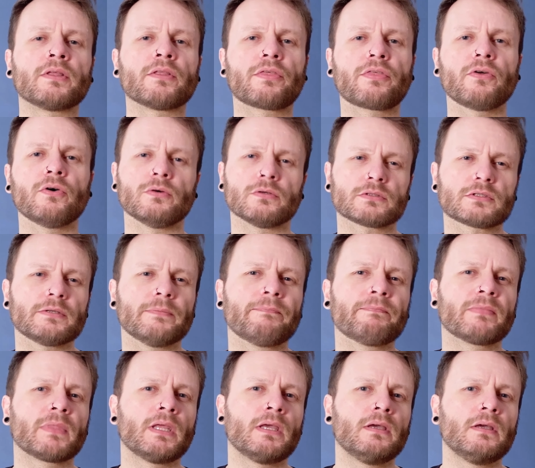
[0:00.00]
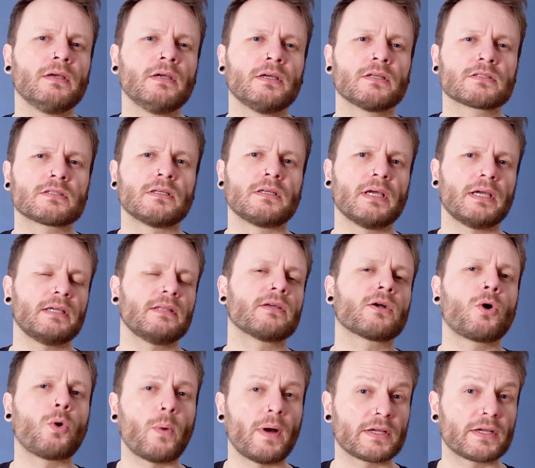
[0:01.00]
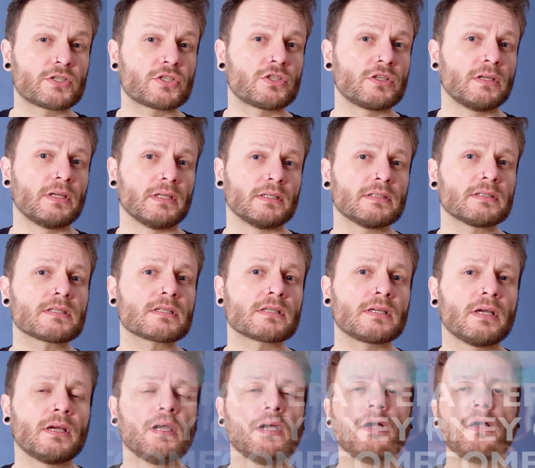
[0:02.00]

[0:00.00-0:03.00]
thought. Today, the question is